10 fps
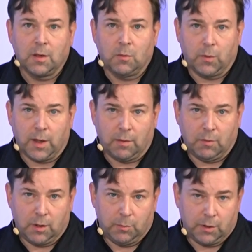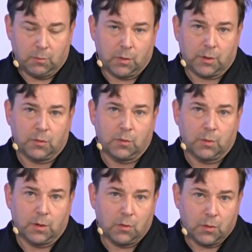We have a little bit of work to do in
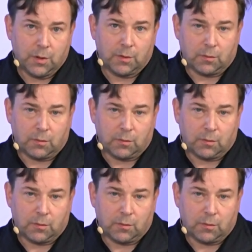the Nordics